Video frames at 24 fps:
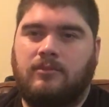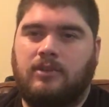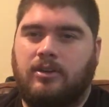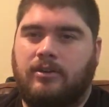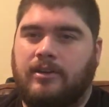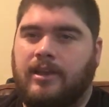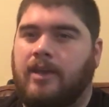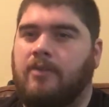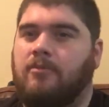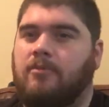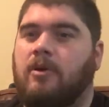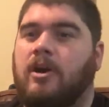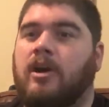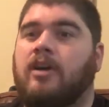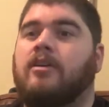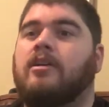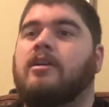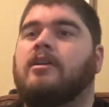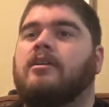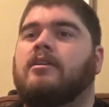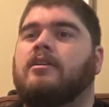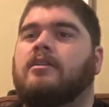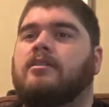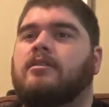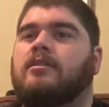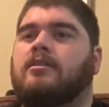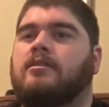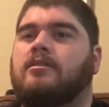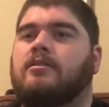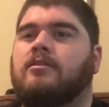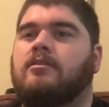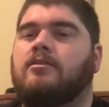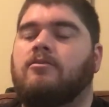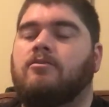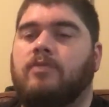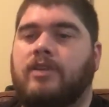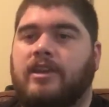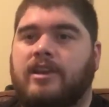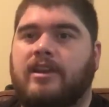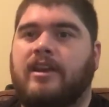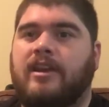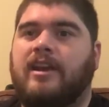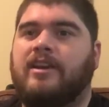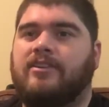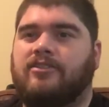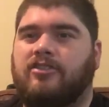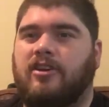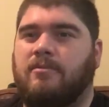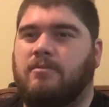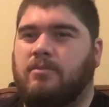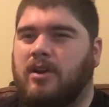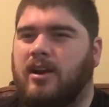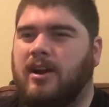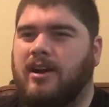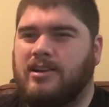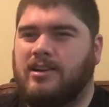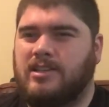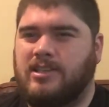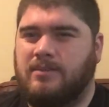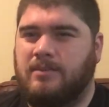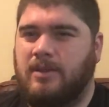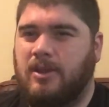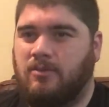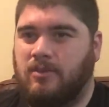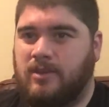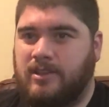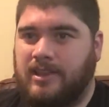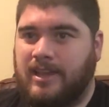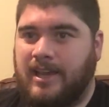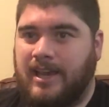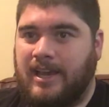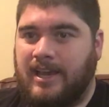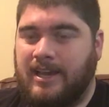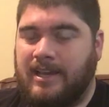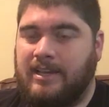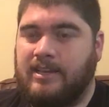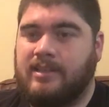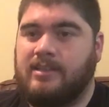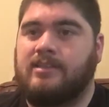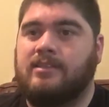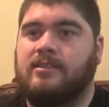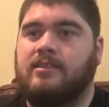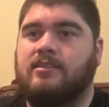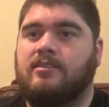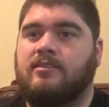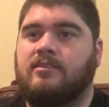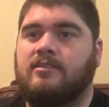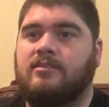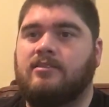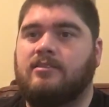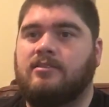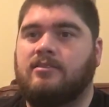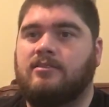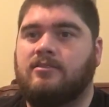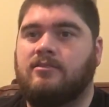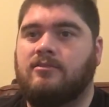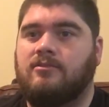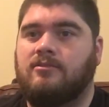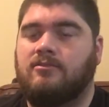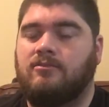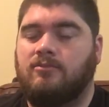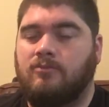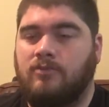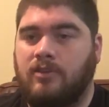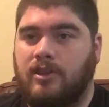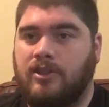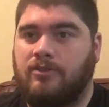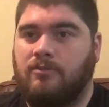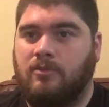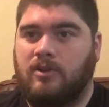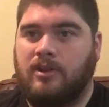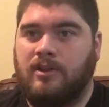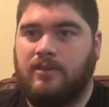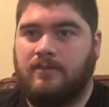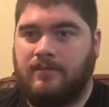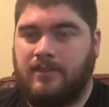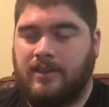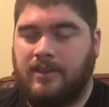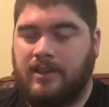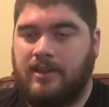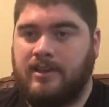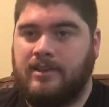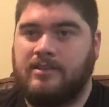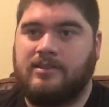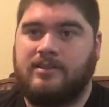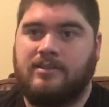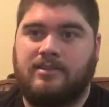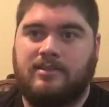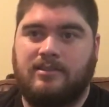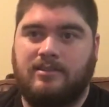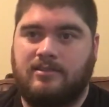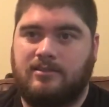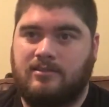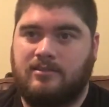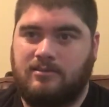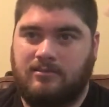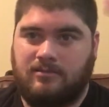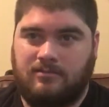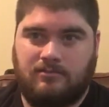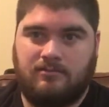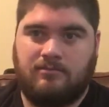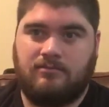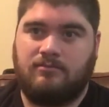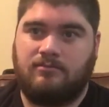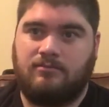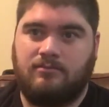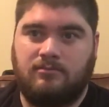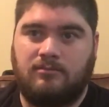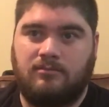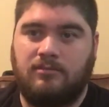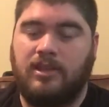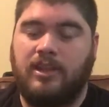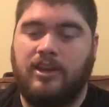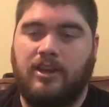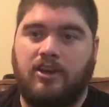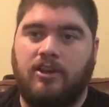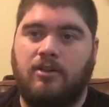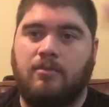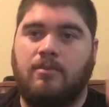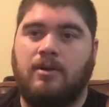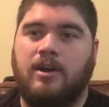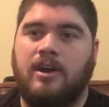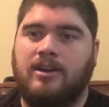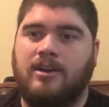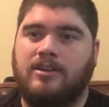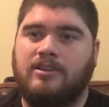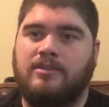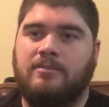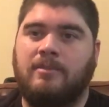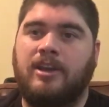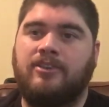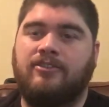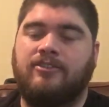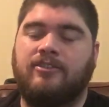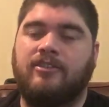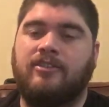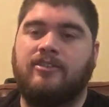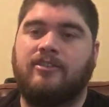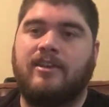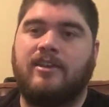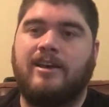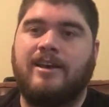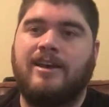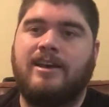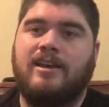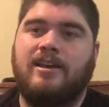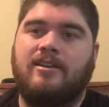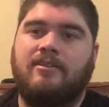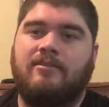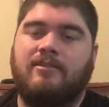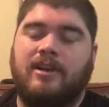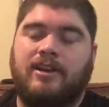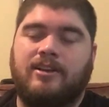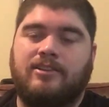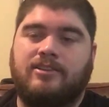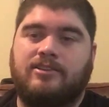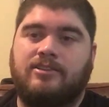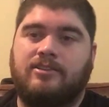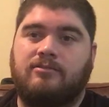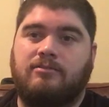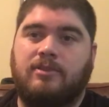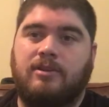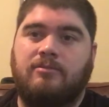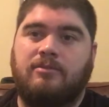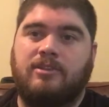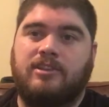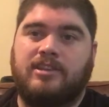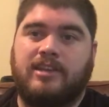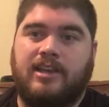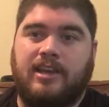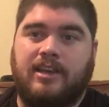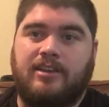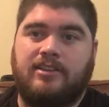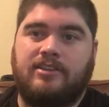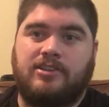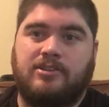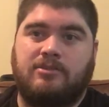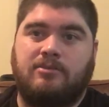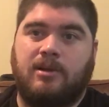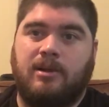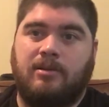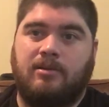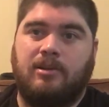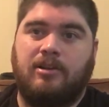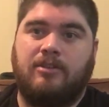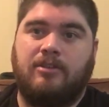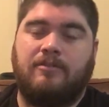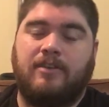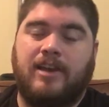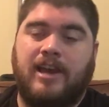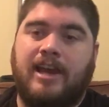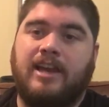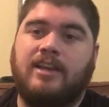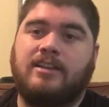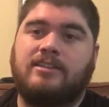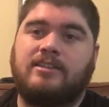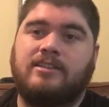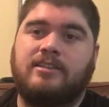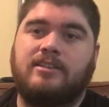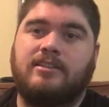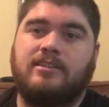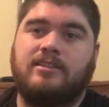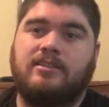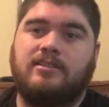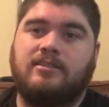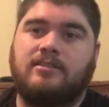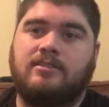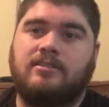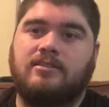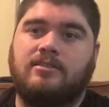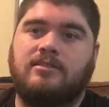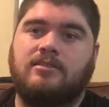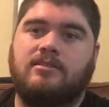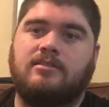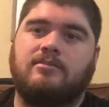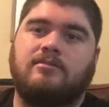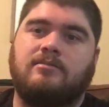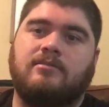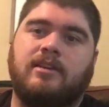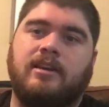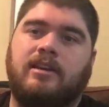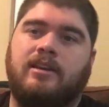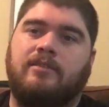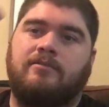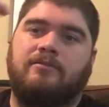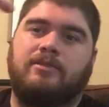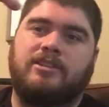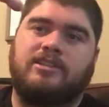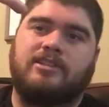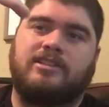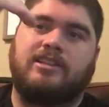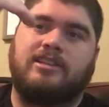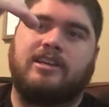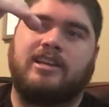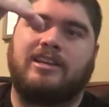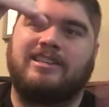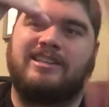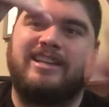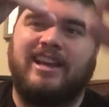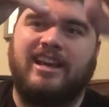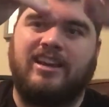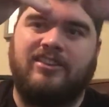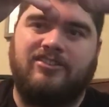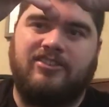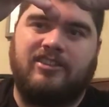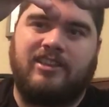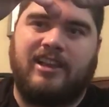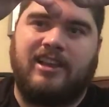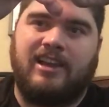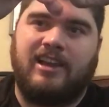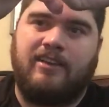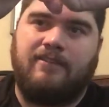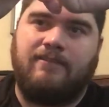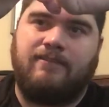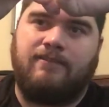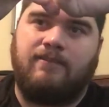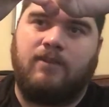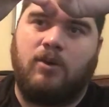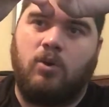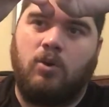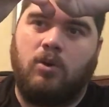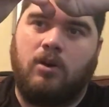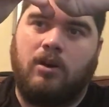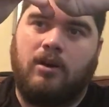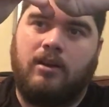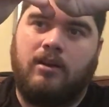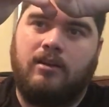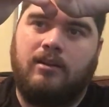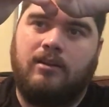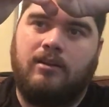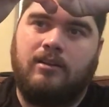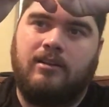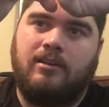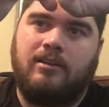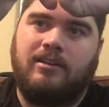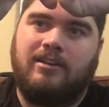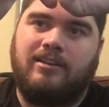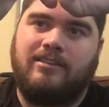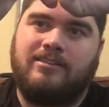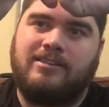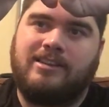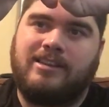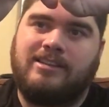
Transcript: Okay, well, we can actually approximate what that is with one of these linear approximations, right? So we would take the square root of x, right, and we'd stick a tangent line at 4, because